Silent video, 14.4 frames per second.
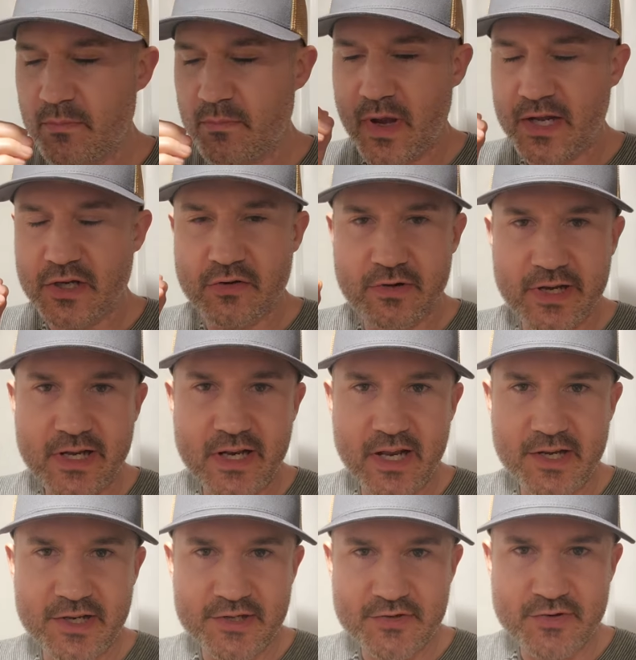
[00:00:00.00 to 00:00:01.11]
my green
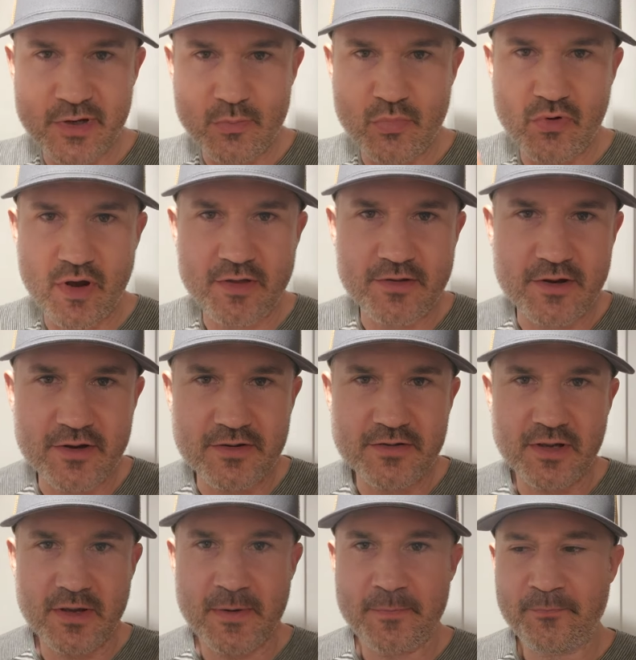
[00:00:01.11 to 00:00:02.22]
industry
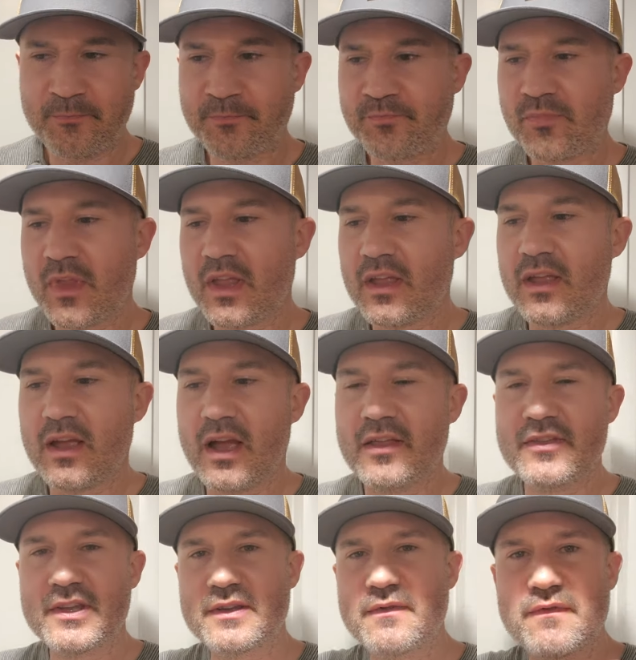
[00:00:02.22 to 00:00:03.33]
brothers
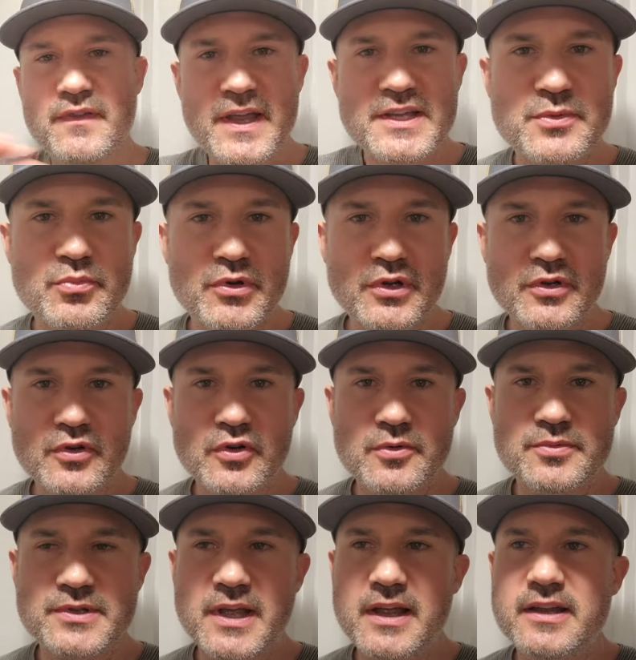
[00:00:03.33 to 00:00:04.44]
on these Facebook
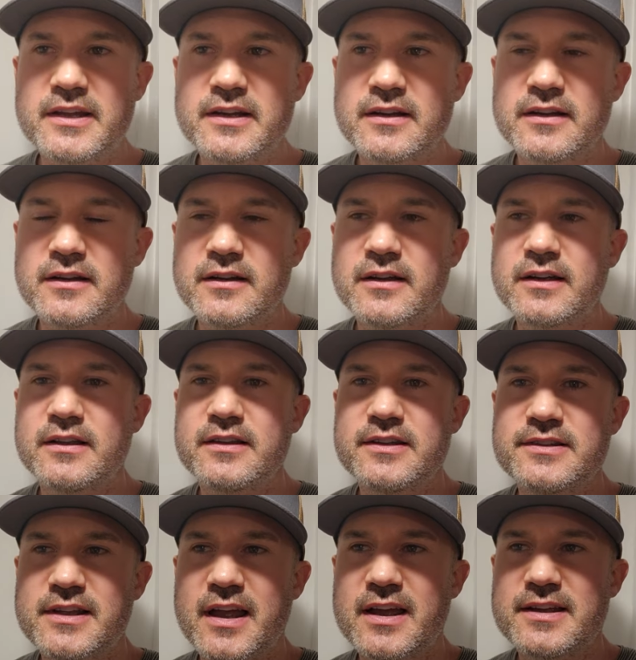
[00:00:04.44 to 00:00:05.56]
groups, I hear
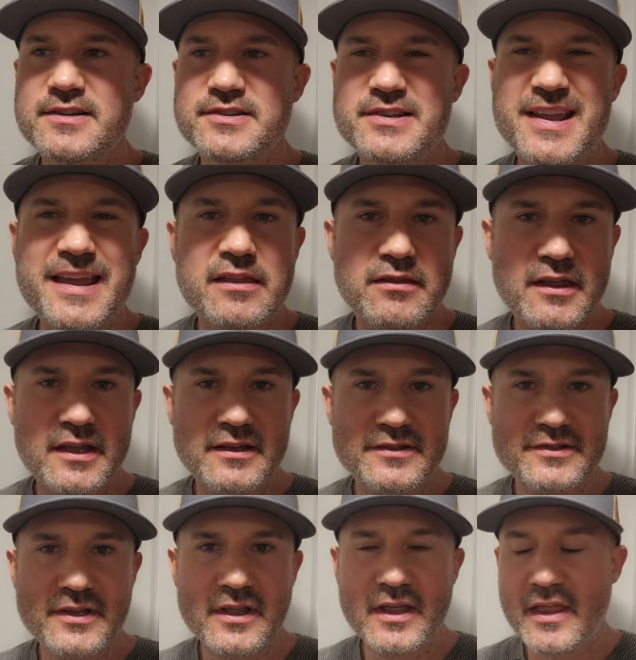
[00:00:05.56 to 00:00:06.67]
these guys say
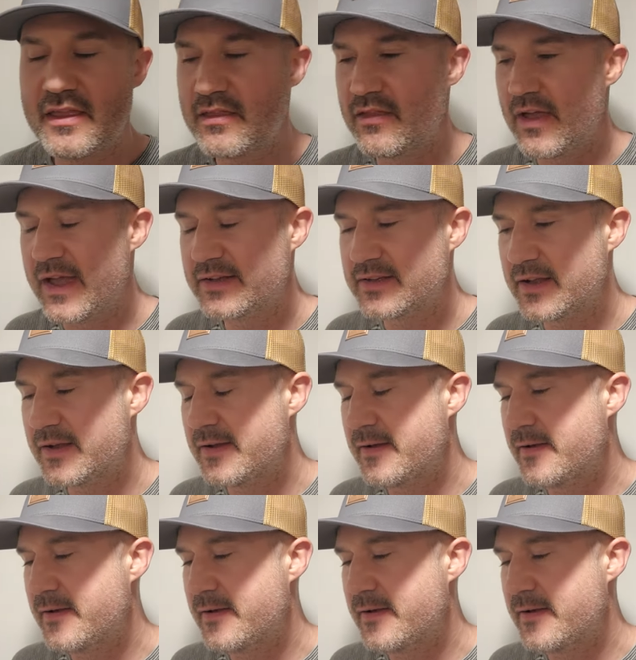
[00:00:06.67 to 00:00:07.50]
things that